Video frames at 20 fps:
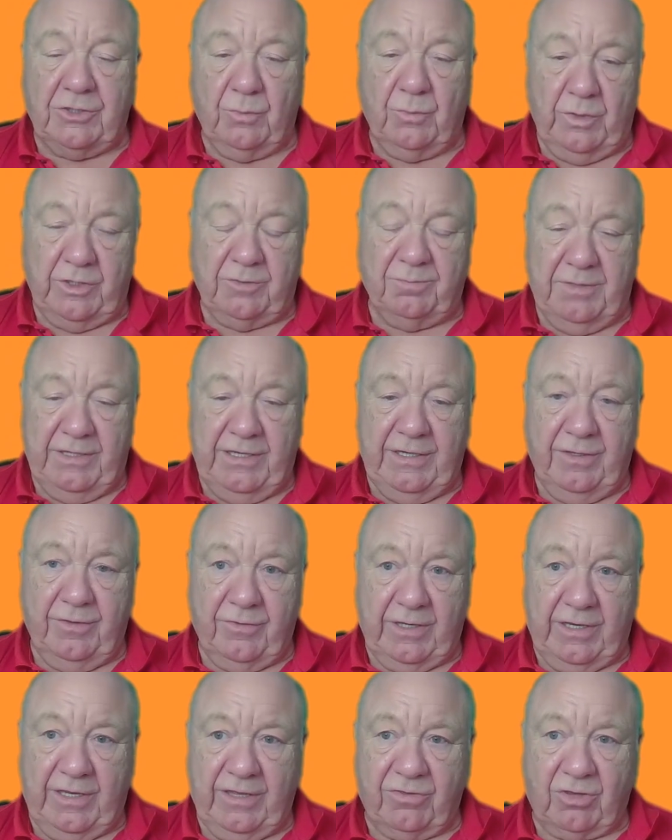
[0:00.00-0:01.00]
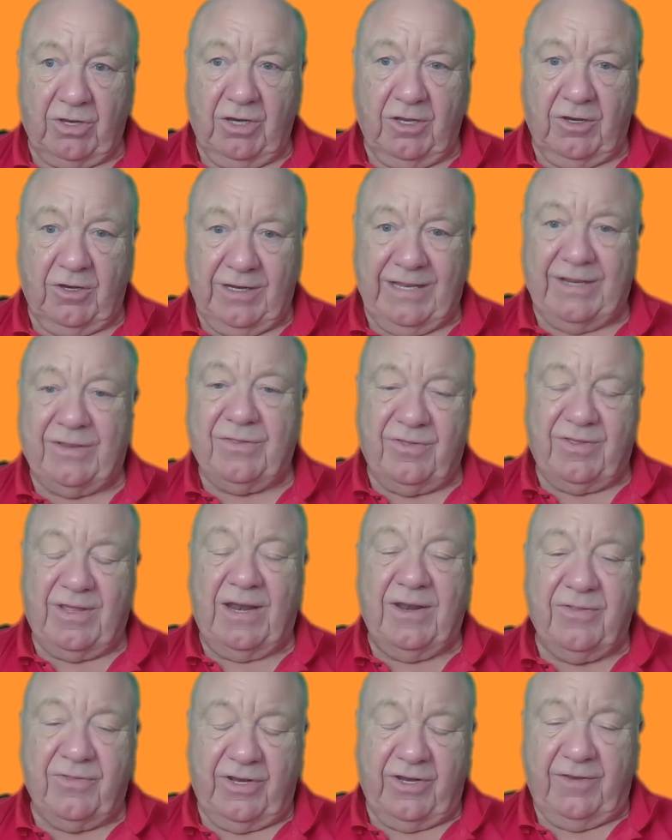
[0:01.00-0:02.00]
which means that it's a lot less
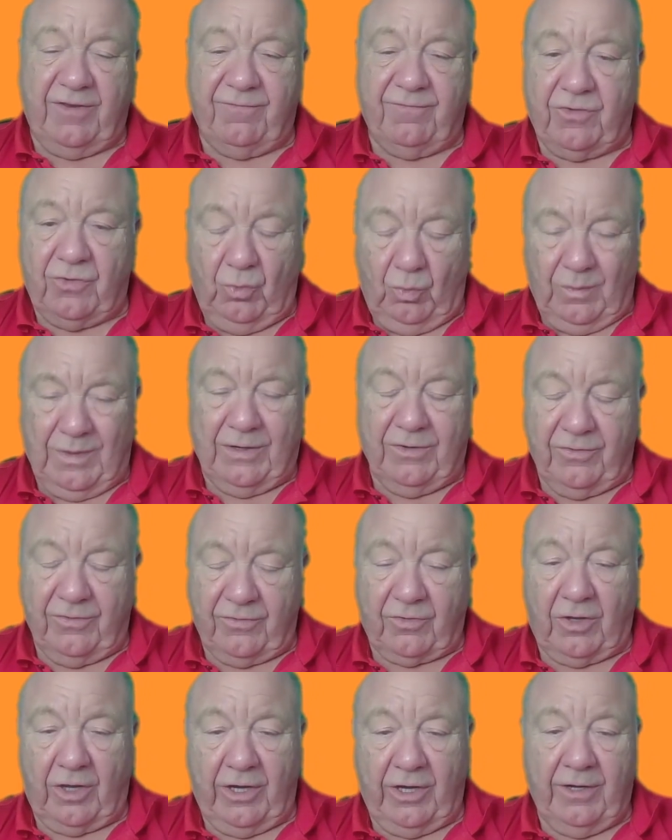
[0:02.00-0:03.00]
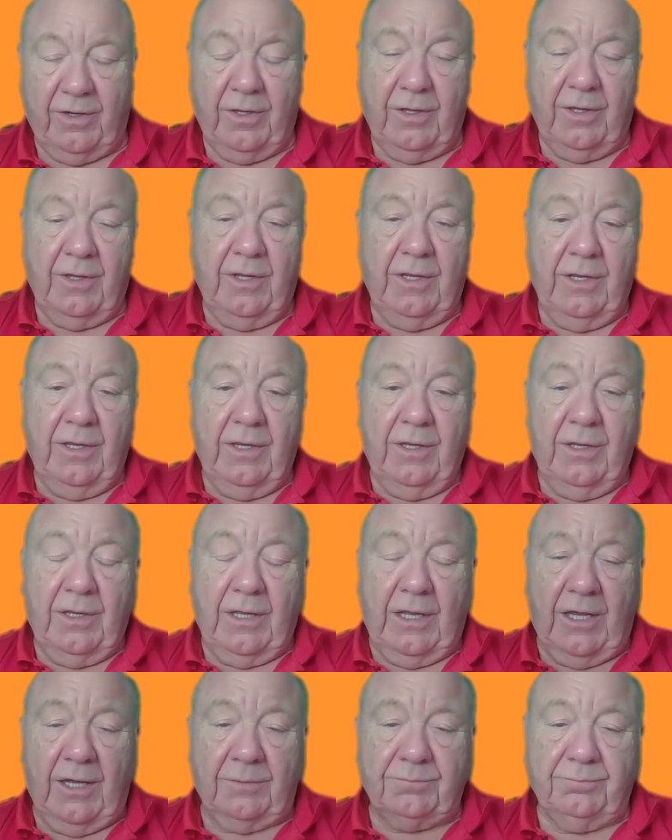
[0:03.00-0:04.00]
sensitive to one side
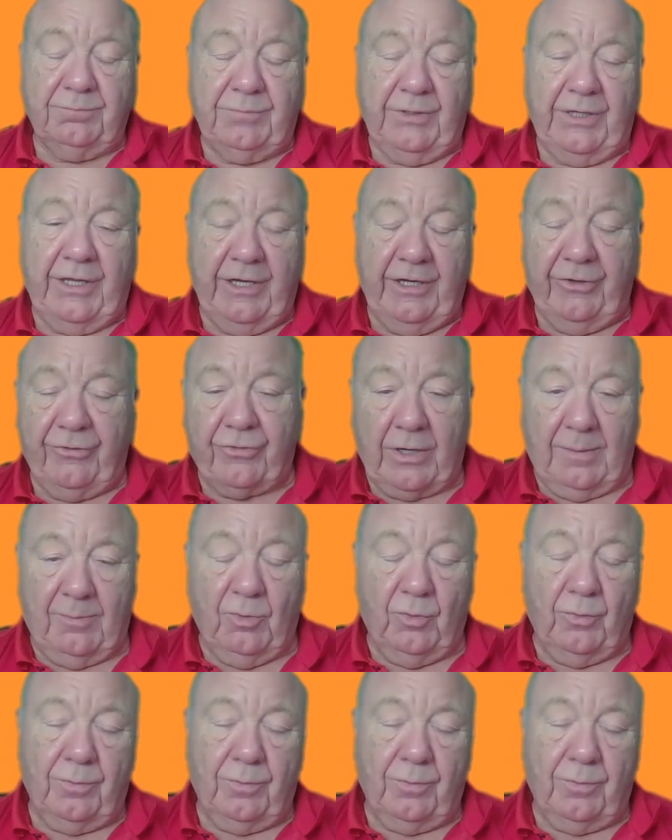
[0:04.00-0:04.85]
um, being in trouble.